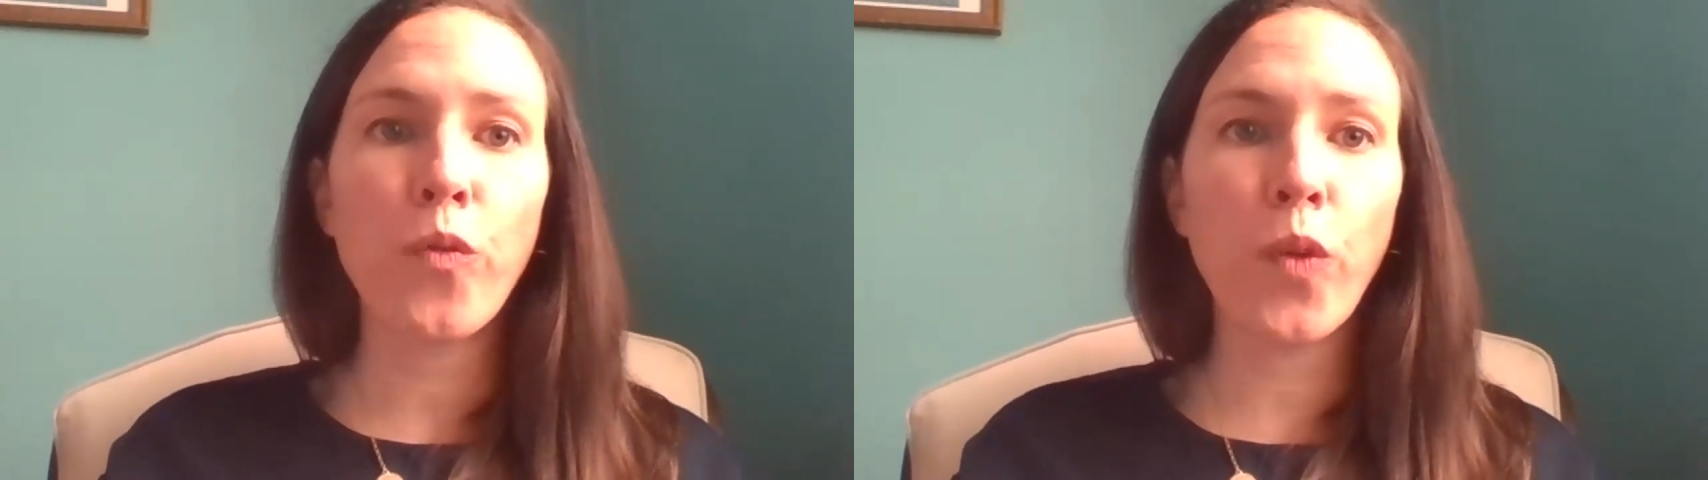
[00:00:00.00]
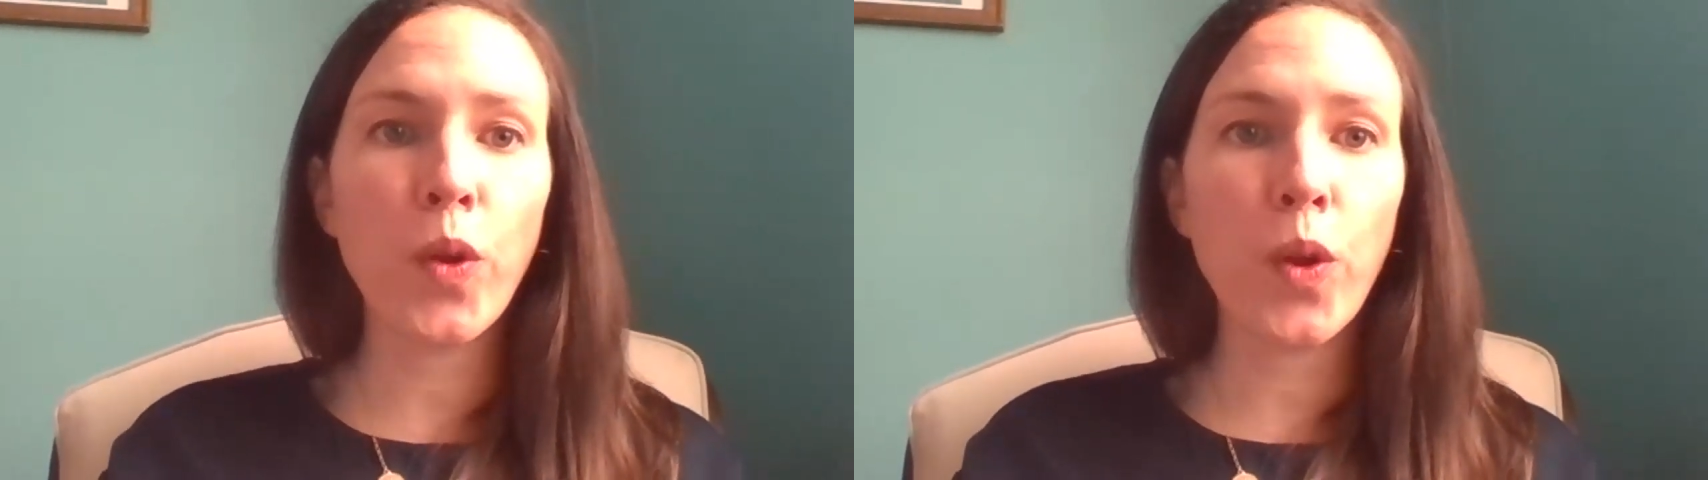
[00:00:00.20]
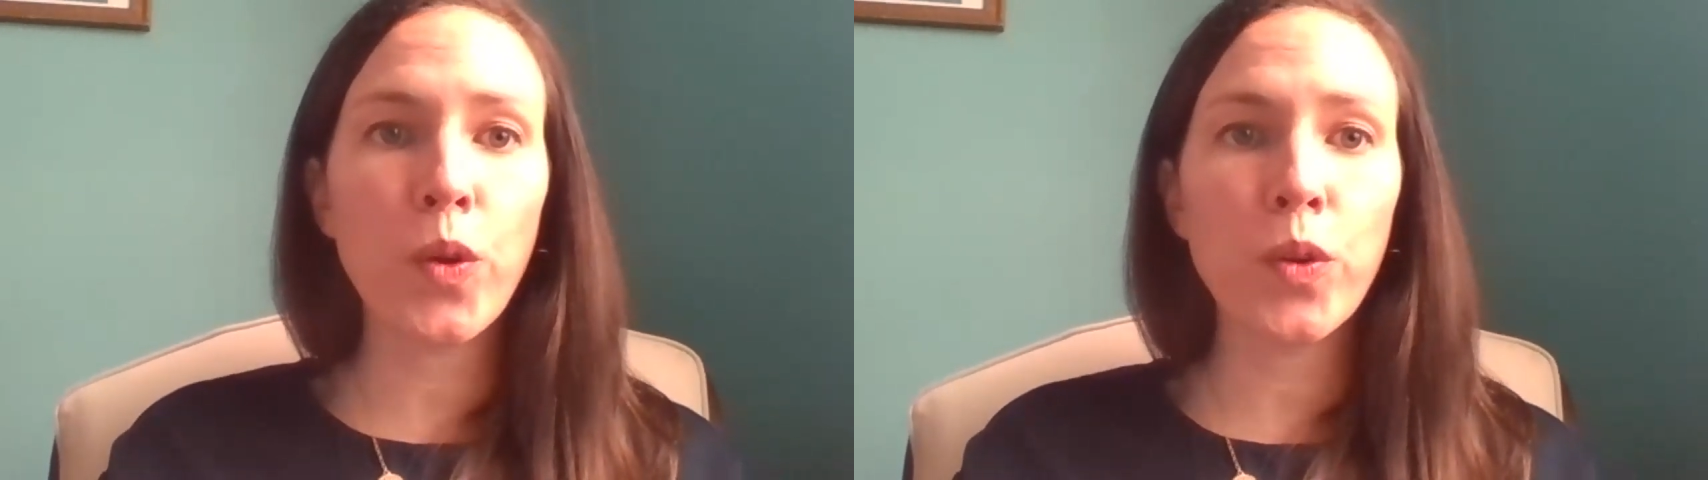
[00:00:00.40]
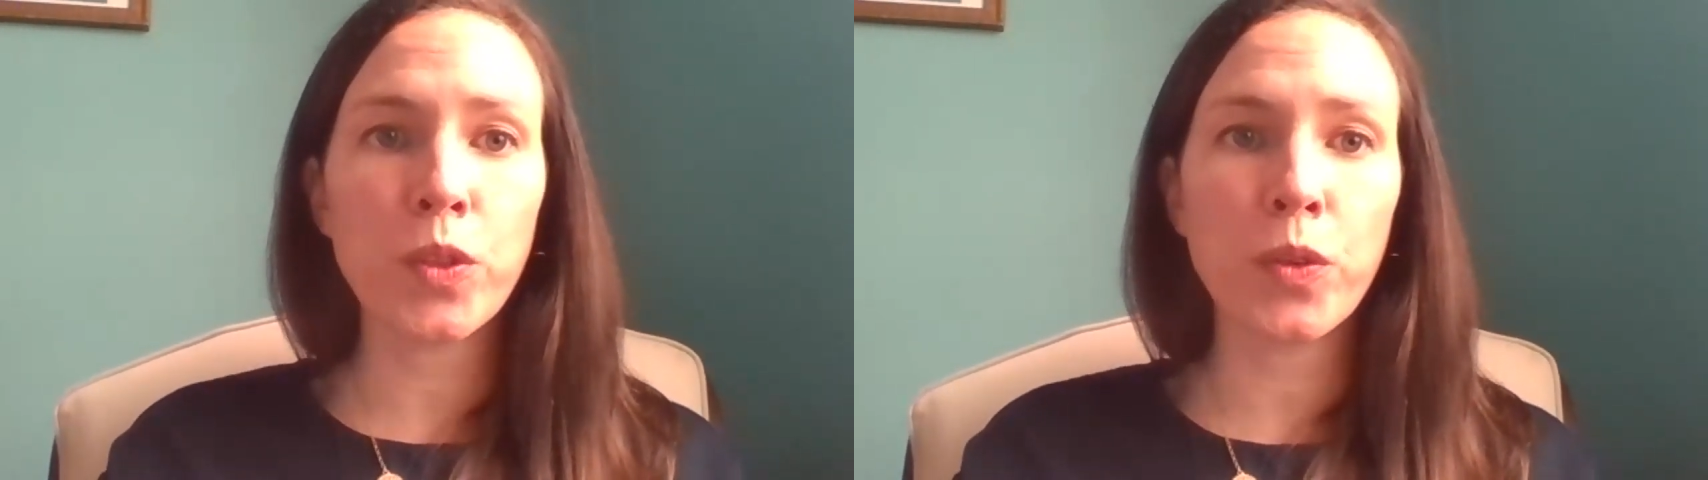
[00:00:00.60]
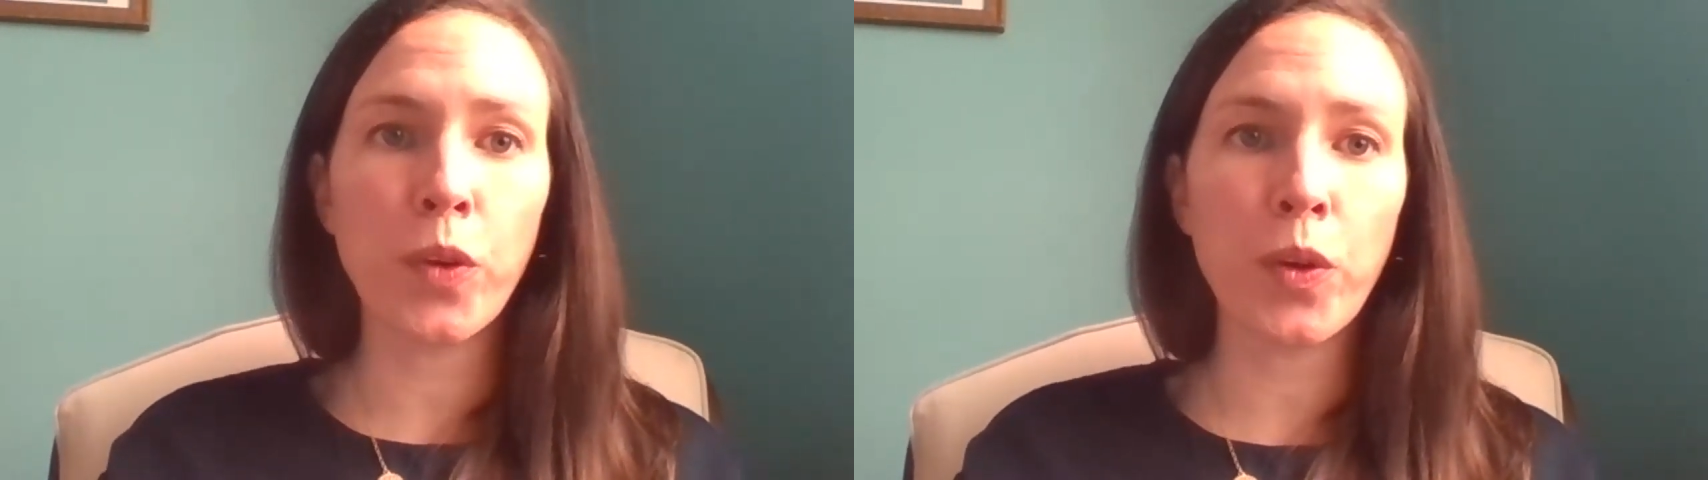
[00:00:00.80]
photos
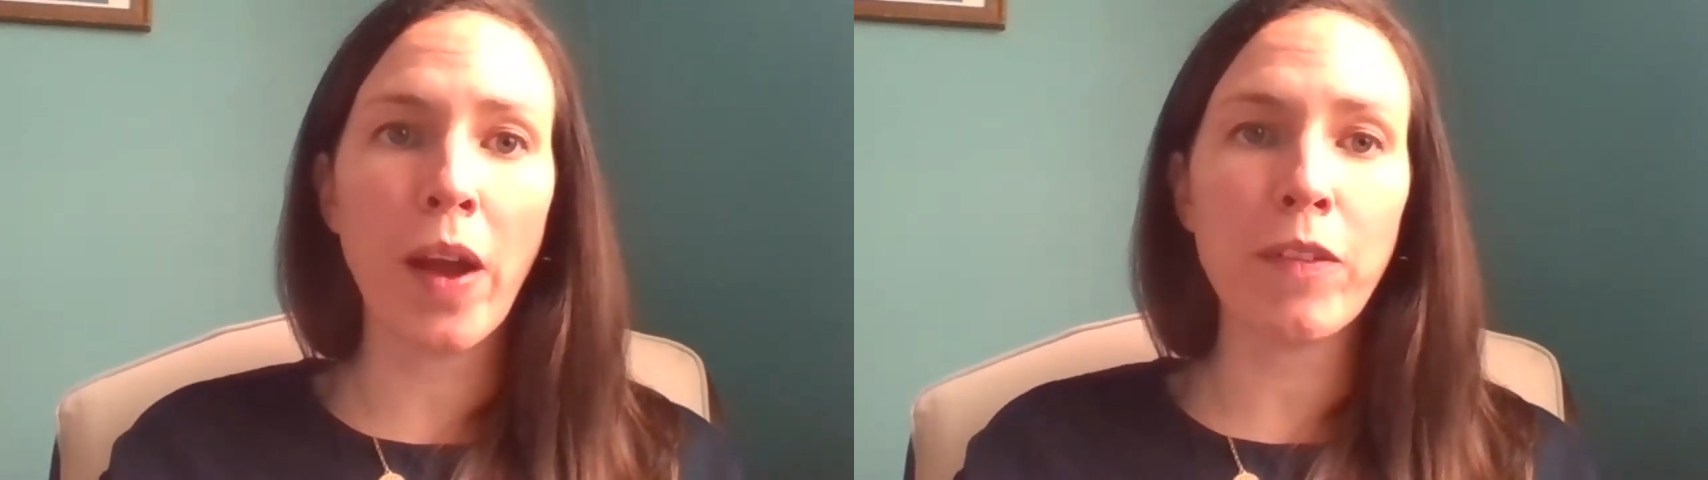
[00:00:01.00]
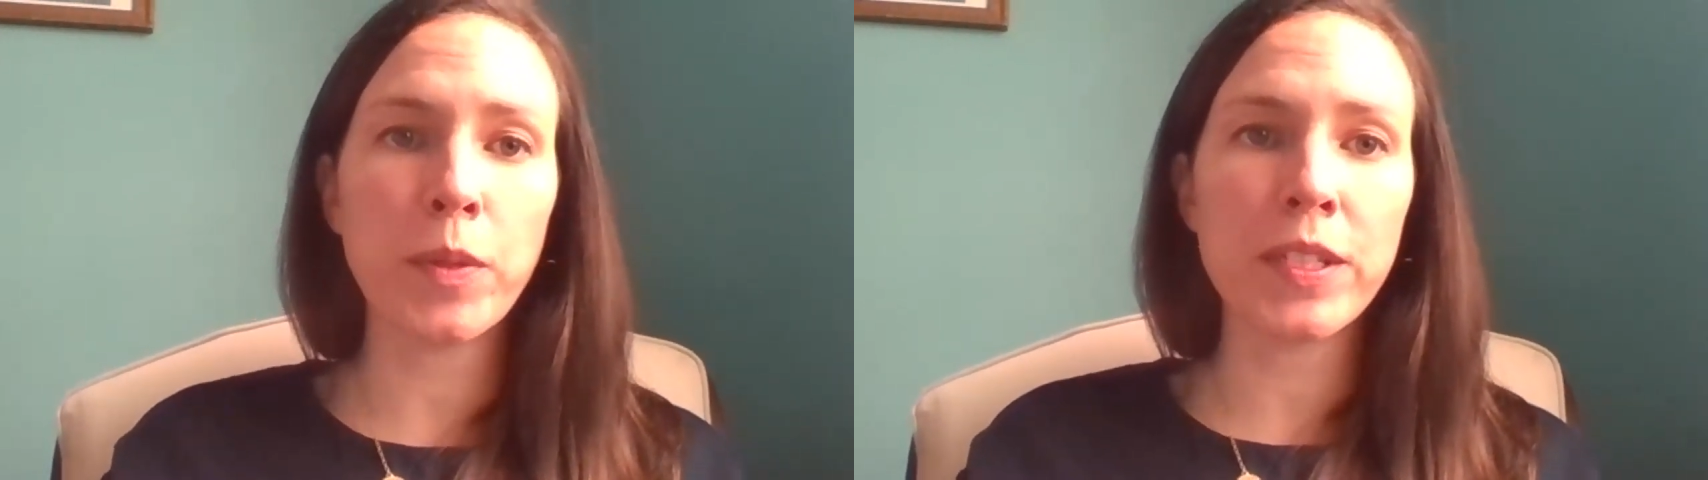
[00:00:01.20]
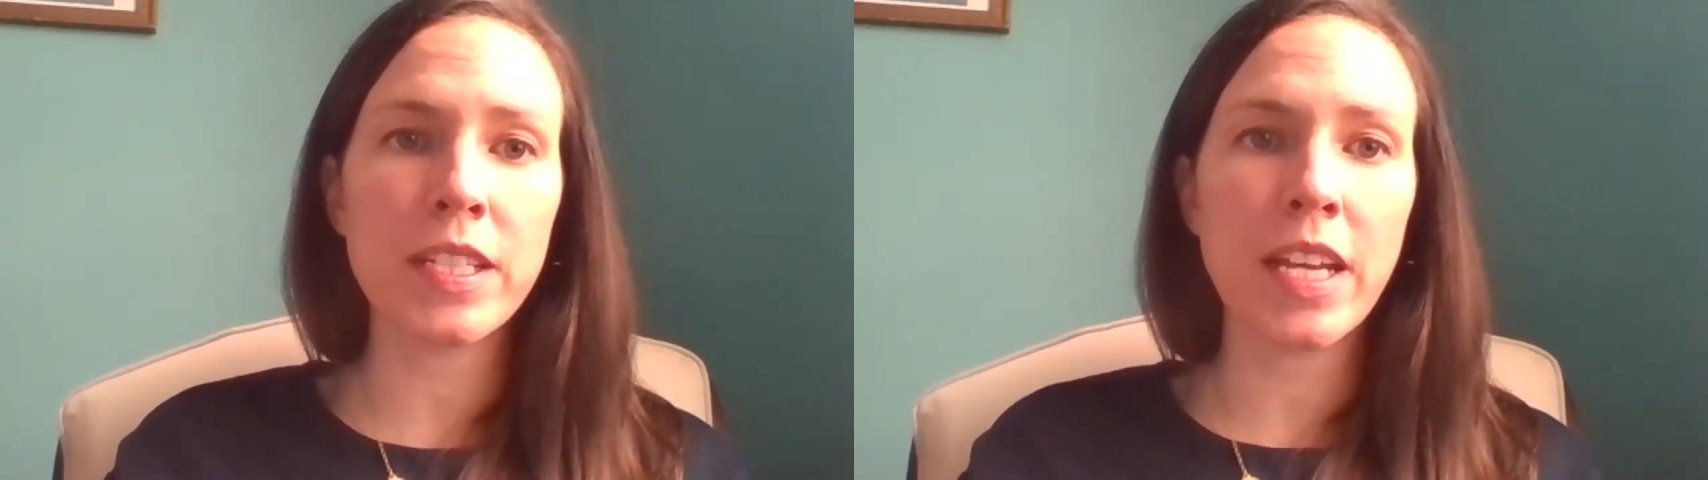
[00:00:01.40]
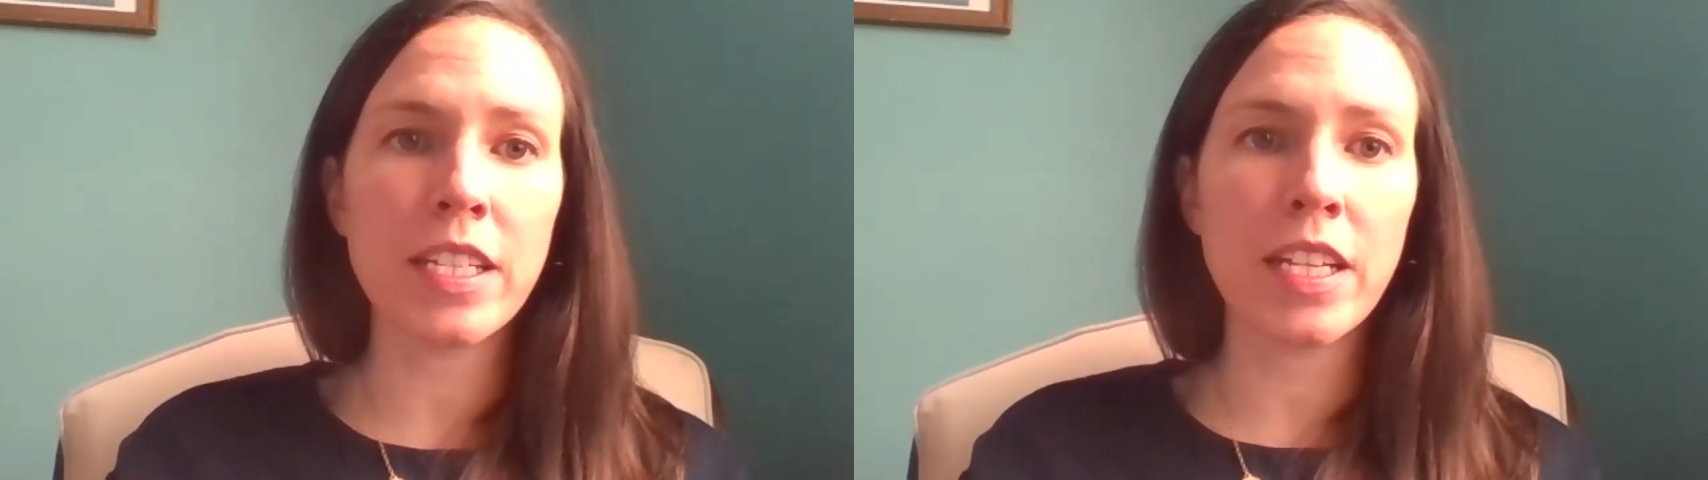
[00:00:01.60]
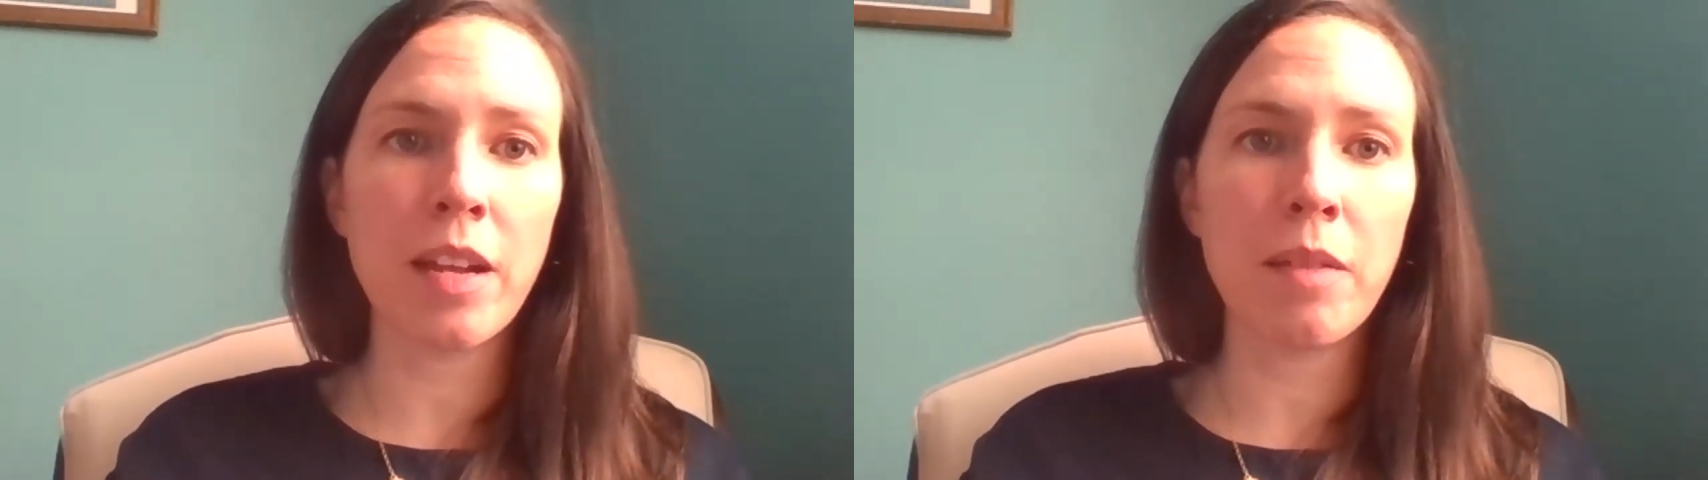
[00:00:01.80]
or photographs presentation